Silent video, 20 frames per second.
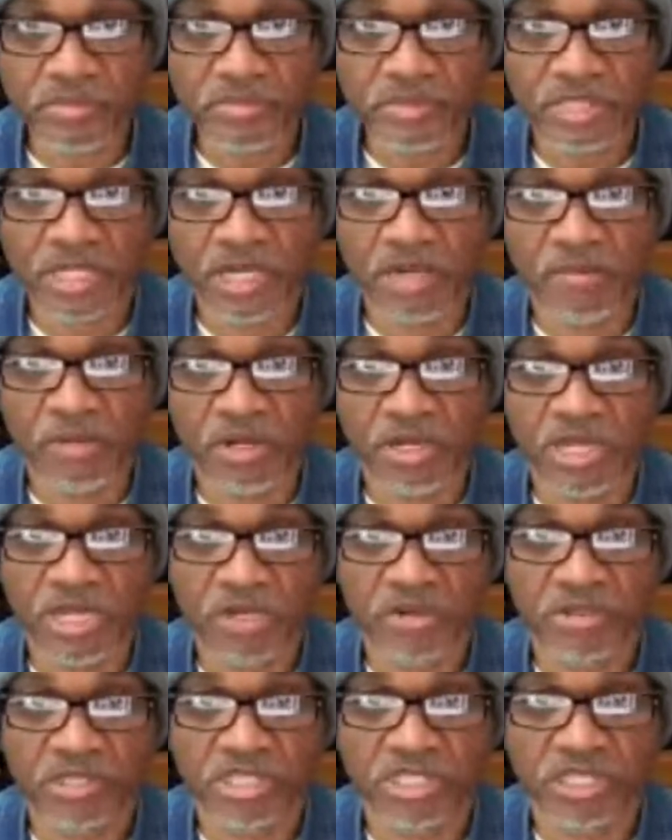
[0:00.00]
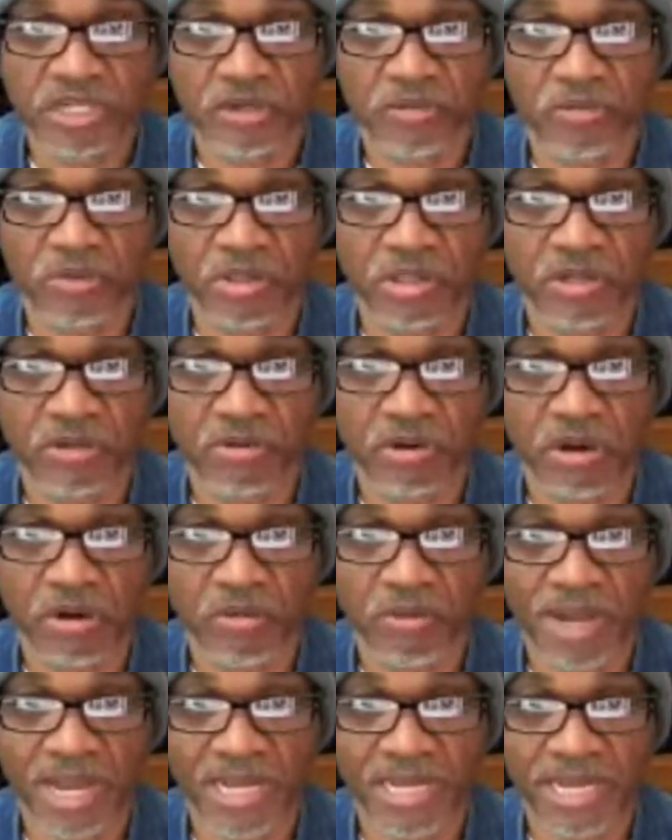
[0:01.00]
come on here and share it with you all
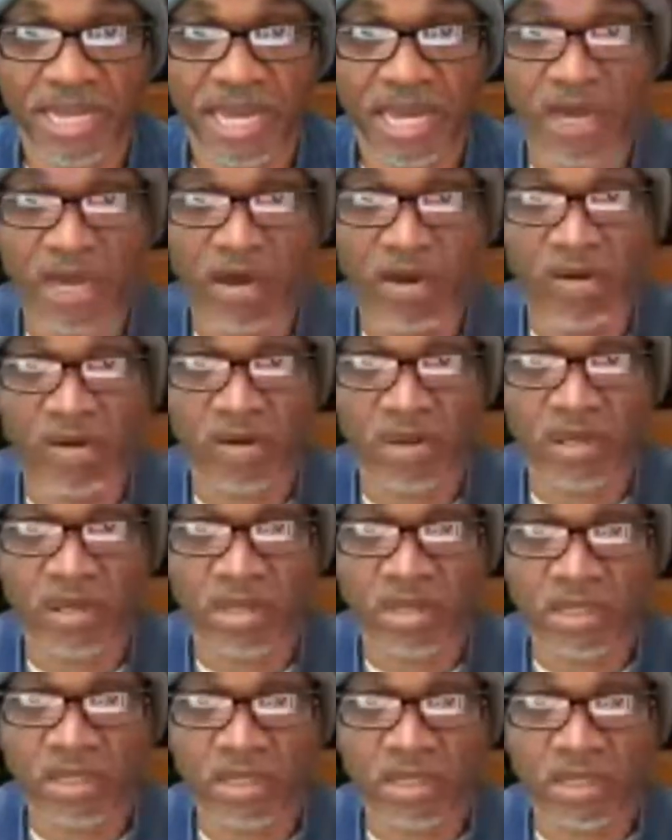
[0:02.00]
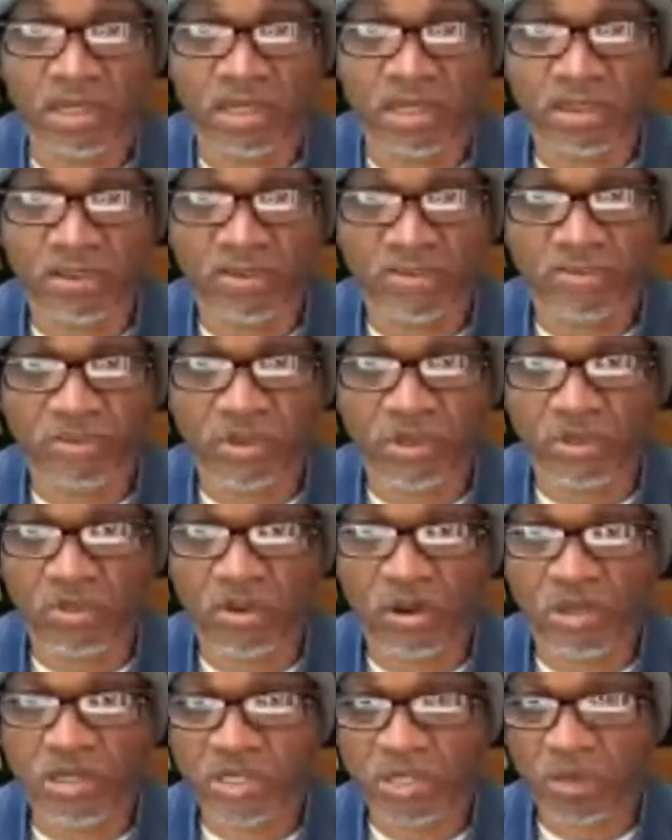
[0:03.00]
right now, for you
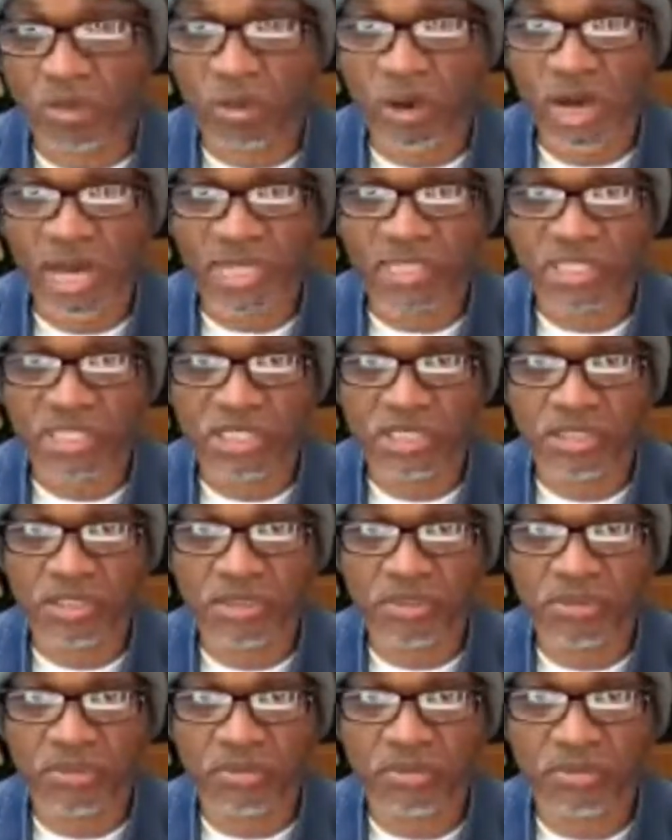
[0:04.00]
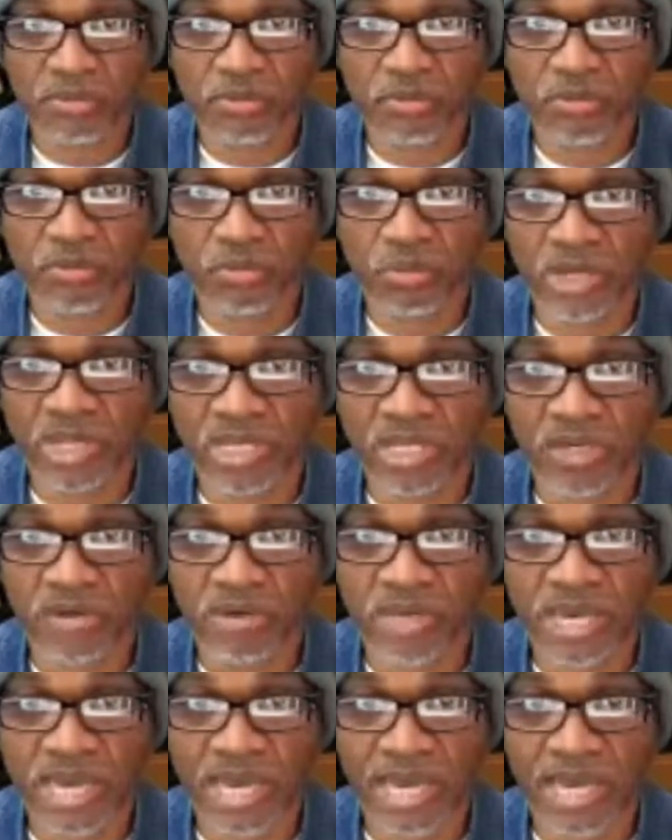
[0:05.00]
all to watch when you
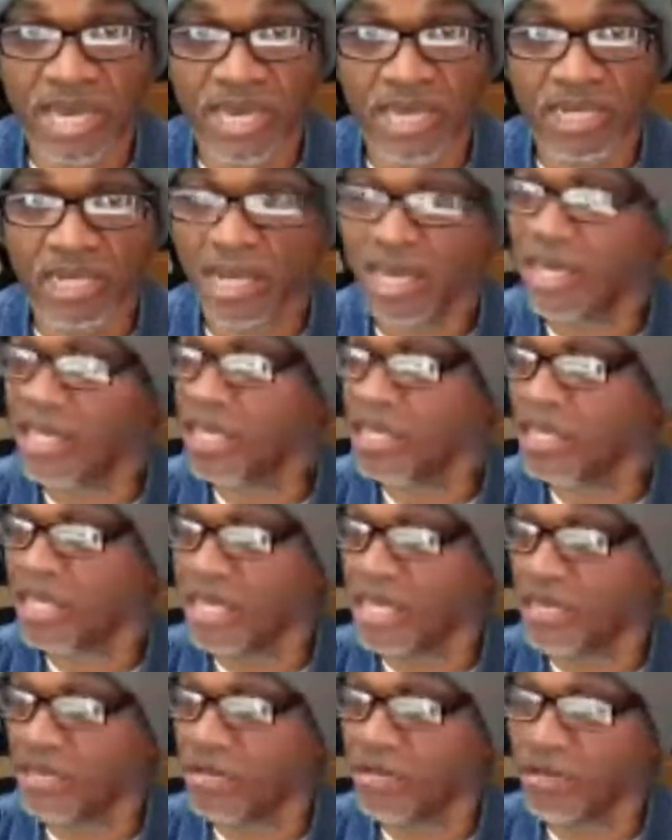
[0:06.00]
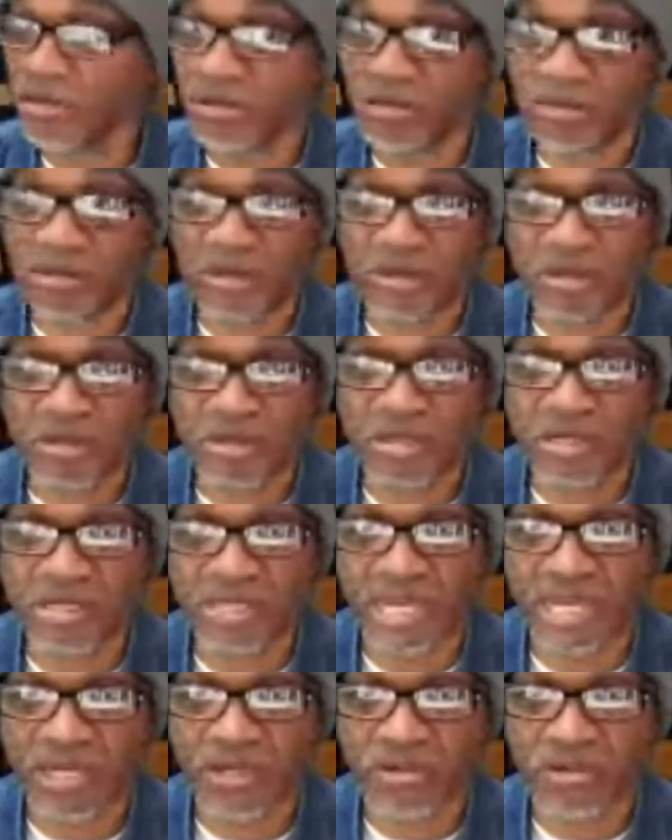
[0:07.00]
can at a later
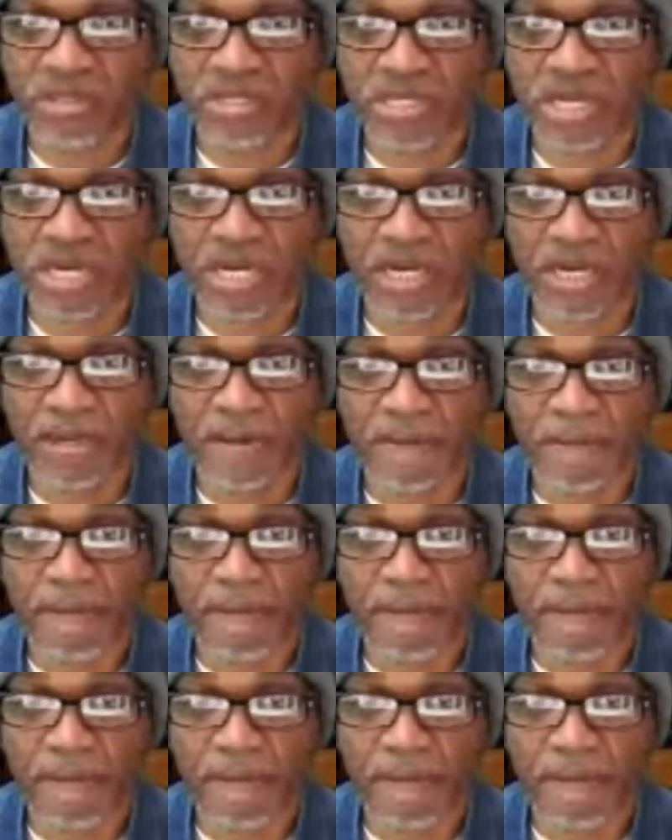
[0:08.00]
date or time.